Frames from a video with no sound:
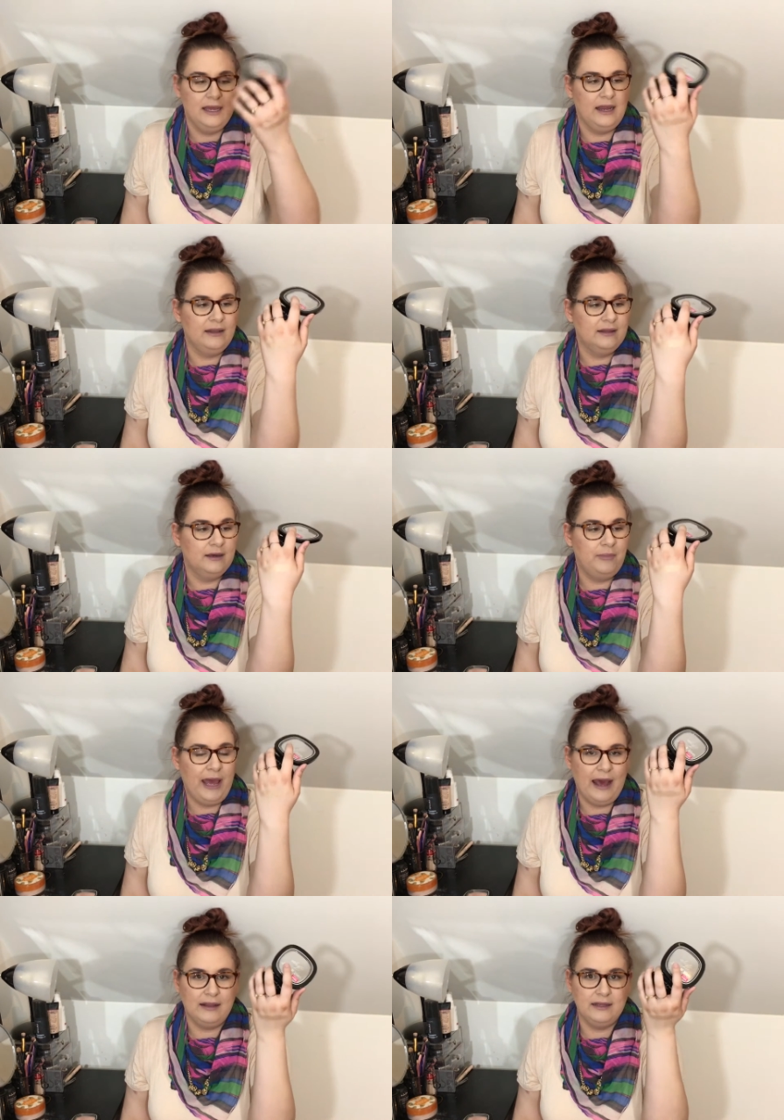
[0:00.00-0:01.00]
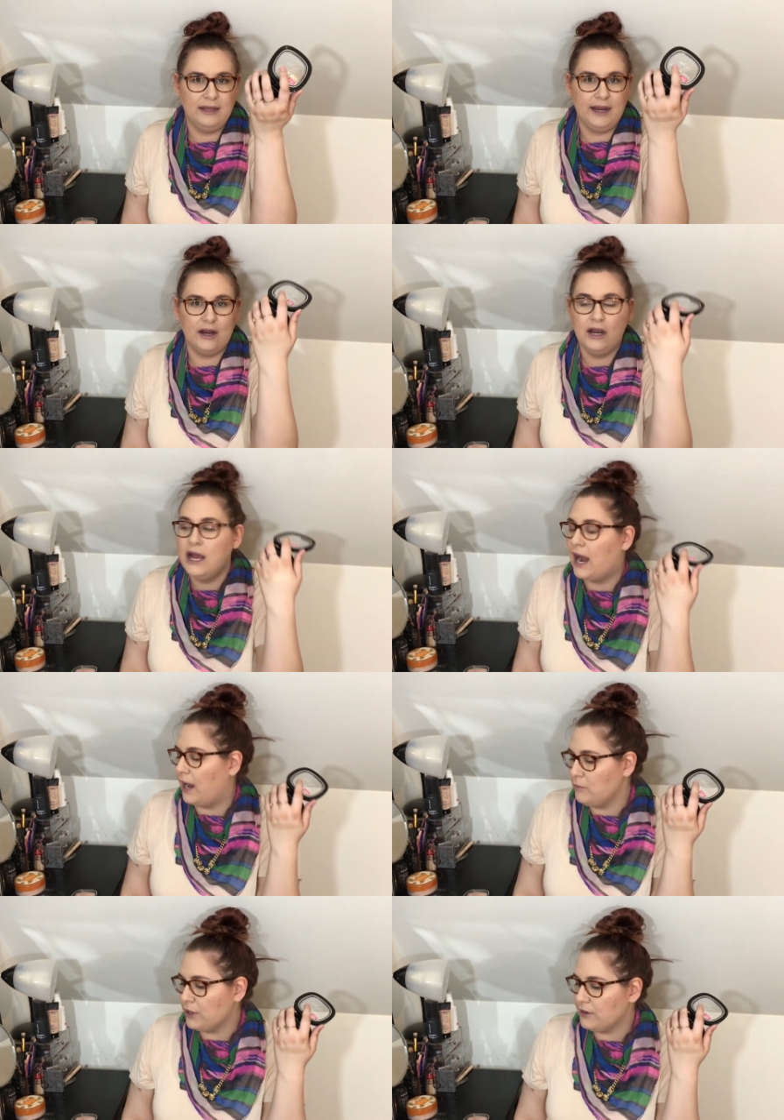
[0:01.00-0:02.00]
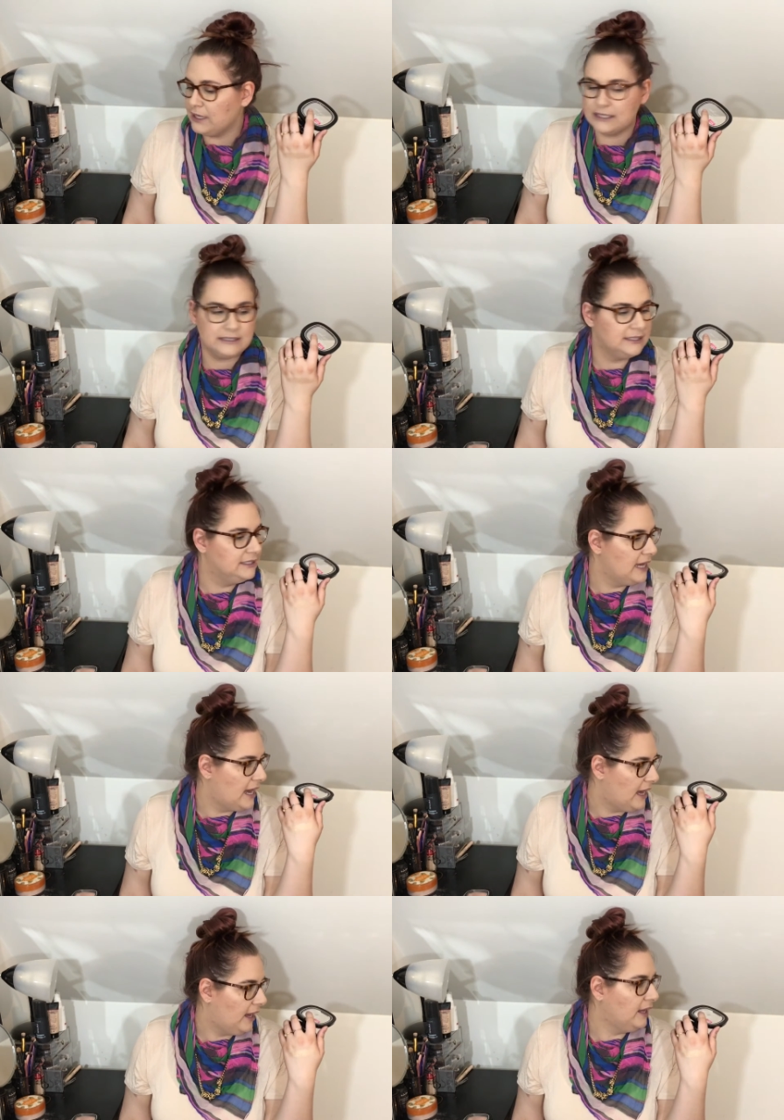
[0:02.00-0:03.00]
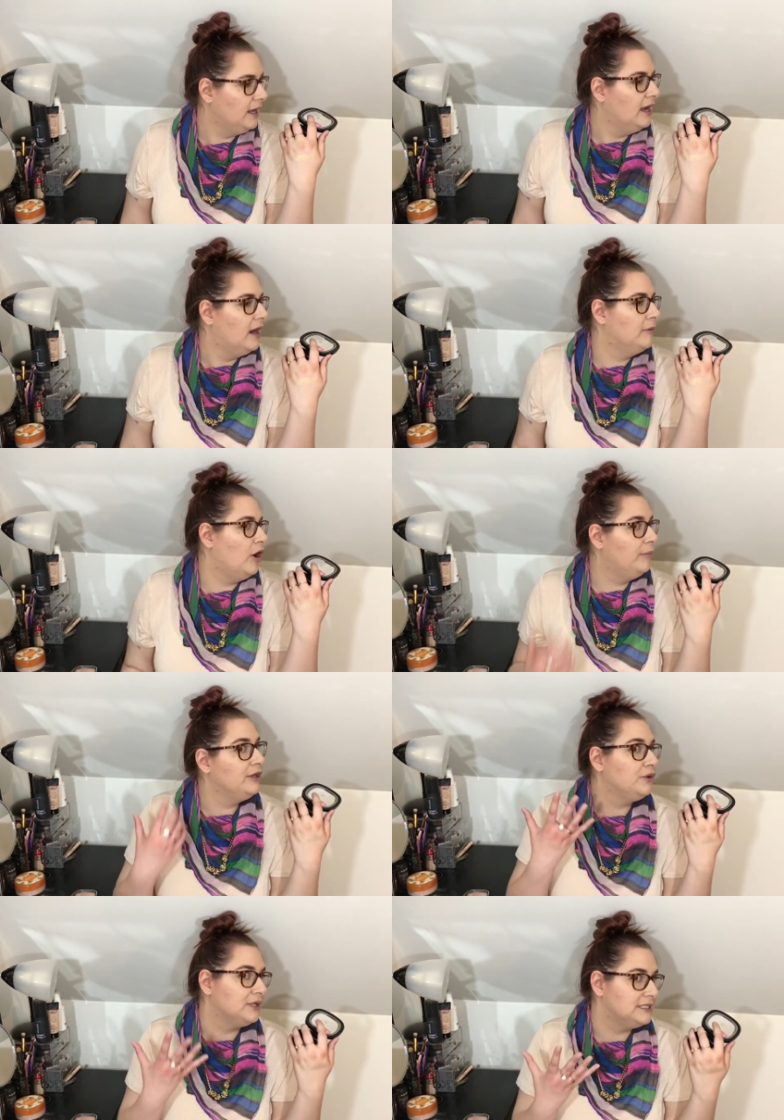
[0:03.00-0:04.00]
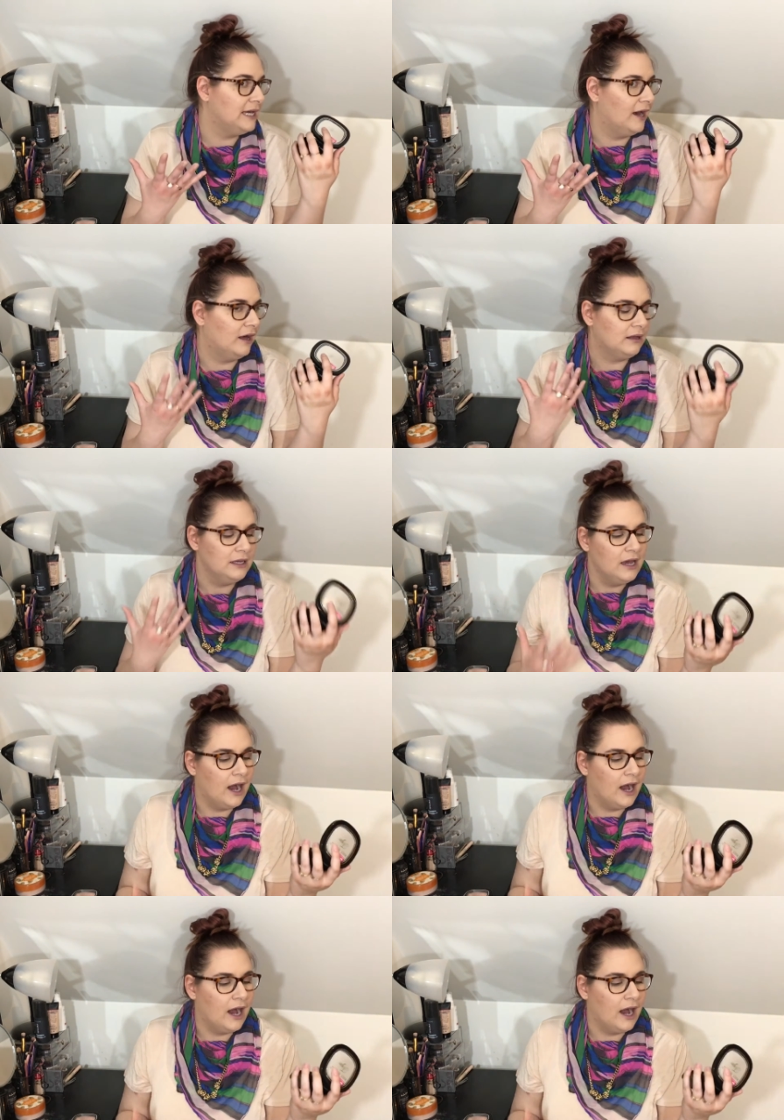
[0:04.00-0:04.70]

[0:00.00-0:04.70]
in the palette there. I'm wearing it today. I'm hoping you can tell.